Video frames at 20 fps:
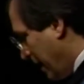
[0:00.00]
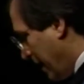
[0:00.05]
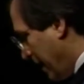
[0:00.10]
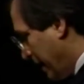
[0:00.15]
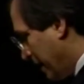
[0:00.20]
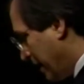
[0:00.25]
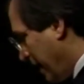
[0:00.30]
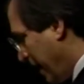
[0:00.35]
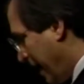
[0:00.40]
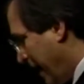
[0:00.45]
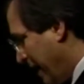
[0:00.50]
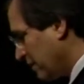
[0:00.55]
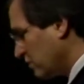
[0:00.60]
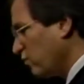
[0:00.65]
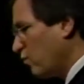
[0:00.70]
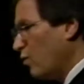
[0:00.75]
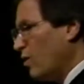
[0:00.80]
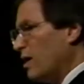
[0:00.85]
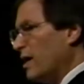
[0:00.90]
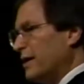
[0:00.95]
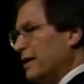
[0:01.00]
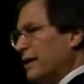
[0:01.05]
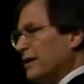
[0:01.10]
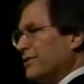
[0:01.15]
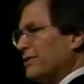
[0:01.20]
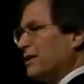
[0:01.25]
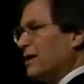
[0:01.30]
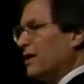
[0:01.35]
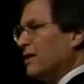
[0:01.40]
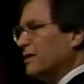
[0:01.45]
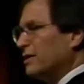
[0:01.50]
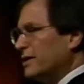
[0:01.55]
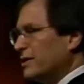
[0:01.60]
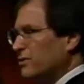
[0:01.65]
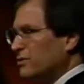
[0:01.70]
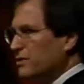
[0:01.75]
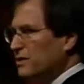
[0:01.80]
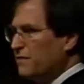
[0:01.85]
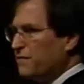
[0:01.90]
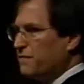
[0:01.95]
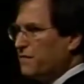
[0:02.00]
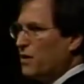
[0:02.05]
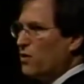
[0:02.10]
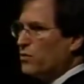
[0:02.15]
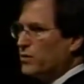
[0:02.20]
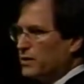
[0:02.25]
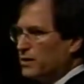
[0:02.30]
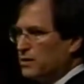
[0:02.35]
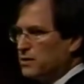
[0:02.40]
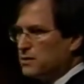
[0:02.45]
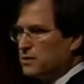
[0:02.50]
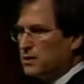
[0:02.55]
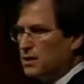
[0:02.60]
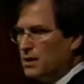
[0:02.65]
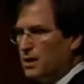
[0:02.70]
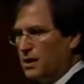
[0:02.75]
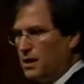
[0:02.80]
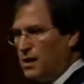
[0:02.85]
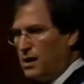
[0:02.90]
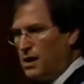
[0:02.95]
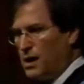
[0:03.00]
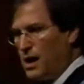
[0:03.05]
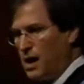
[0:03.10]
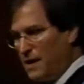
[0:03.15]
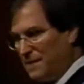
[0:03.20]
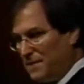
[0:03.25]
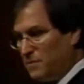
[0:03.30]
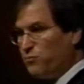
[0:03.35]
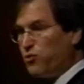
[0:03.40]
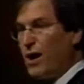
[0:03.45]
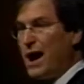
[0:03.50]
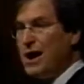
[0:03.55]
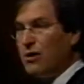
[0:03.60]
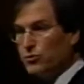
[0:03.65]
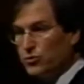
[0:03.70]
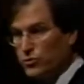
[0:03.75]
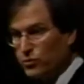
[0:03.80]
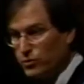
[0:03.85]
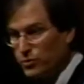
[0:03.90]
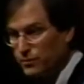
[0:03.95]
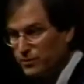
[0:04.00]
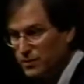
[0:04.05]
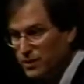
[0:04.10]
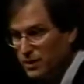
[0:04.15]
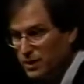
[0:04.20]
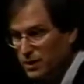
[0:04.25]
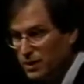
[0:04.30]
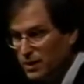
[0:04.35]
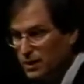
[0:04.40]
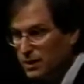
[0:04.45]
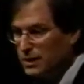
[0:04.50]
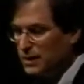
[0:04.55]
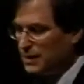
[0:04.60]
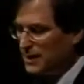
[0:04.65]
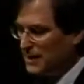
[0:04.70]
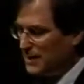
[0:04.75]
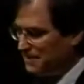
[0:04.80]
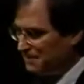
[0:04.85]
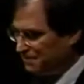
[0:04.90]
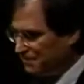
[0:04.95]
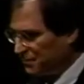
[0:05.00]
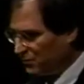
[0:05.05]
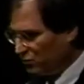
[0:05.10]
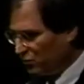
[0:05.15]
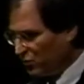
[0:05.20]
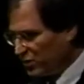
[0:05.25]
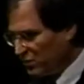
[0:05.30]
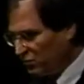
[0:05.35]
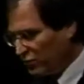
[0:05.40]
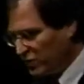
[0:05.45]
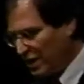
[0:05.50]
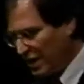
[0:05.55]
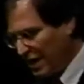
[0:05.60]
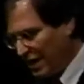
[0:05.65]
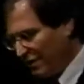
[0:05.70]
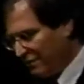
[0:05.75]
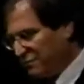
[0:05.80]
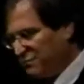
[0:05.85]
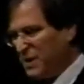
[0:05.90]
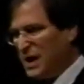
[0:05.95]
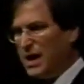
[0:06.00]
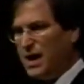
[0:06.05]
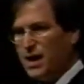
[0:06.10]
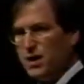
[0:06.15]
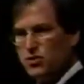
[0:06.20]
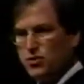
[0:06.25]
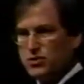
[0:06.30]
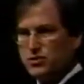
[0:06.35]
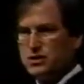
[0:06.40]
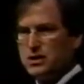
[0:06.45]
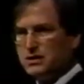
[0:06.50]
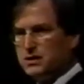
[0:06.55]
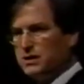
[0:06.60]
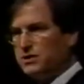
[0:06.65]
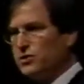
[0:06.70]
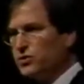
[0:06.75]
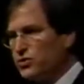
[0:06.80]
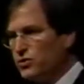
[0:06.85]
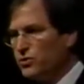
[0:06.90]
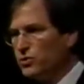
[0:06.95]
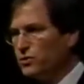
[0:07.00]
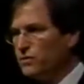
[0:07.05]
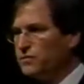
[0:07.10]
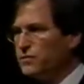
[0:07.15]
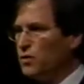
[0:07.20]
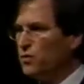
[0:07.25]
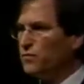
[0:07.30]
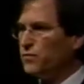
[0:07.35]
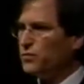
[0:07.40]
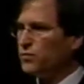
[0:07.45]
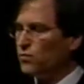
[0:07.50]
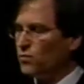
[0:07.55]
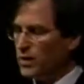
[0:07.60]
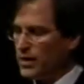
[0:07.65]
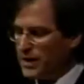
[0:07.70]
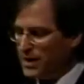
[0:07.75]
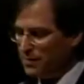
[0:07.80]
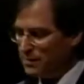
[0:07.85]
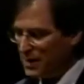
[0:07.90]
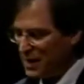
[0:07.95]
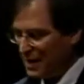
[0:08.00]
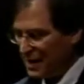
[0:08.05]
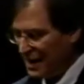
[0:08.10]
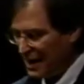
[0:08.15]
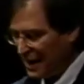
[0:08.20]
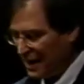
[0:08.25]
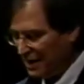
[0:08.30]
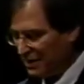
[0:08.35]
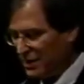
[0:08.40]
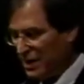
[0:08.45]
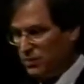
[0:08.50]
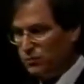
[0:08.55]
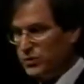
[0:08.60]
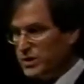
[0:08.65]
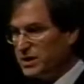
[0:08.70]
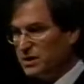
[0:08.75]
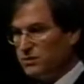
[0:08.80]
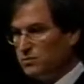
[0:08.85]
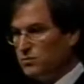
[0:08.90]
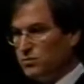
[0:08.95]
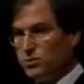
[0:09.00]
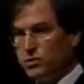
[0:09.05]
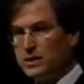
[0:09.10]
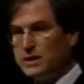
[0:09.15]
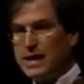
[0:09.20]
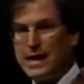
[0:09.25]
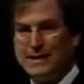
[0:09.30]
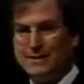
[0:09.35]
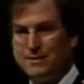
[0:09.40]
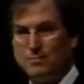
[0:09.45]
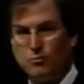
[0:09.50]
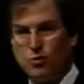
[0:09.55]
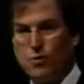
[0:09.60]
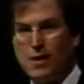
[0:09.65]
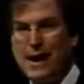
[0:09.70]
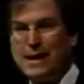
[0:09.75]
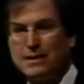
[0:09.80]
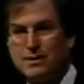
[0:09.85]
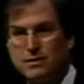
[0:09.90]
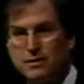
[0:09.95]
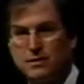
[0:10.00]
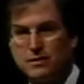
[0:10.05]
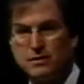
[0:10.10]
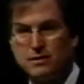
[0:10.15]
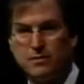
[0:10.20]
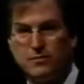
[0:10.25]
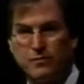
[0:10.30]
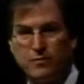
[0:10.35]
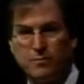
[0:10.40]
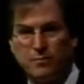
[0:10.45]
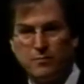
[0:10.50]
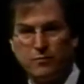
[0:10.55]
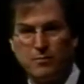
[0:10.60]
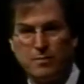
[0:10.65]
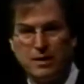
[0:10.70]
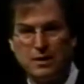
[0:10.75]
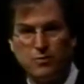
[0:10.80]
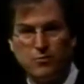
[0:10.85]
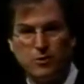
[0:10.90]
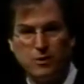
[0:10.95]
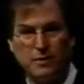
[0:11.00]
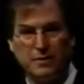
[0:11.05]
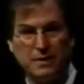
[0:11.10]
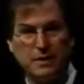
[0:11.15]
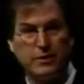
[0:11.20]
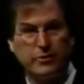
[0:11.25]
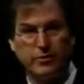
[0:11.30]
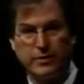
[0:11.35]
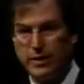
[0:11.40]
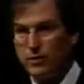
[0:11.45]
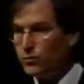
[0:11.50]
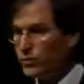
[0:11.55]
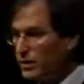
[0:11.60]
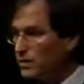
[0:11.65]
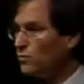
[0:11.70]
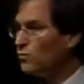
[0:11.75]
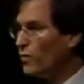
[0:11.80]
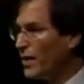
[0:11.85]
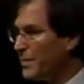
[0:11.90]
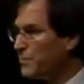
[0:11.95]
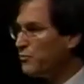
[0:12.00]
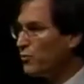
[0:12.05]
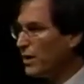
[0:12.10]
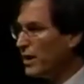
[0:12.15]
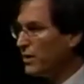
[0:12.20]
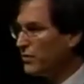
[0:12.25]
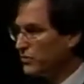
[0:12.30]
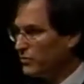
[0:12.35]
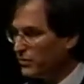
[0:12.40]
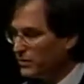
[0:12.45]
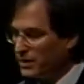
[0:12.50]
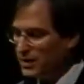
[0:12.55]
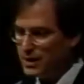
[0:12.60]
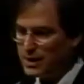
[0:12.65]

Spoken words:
And Act 1 has clearly focused on the browser. We have pages that get served over the web, and we can look at them miraculously from anywhere on the internet with a web browser.